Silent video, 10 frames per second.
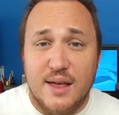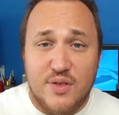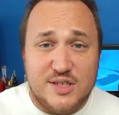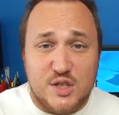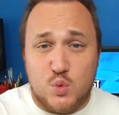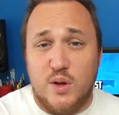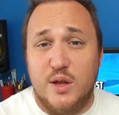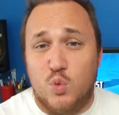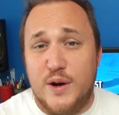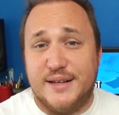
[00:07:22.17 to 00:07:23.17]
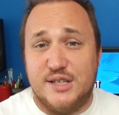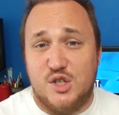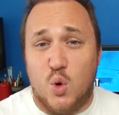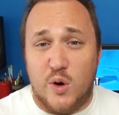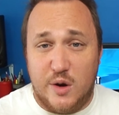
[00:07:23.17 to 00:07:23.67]
This is really Rick's
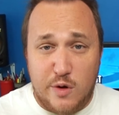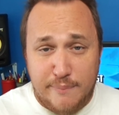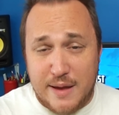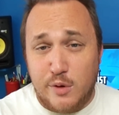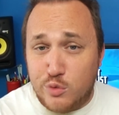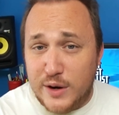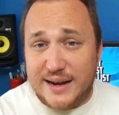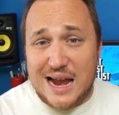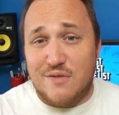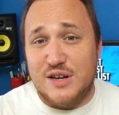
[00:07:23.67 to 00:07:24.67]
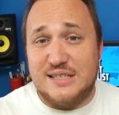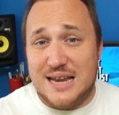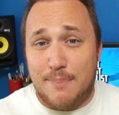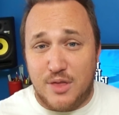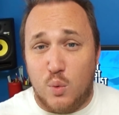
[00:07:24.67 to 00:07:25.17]
story. We've been with Rick every
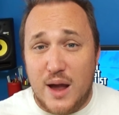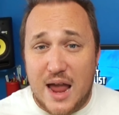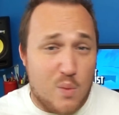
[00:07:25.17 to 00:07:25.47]
step of the way.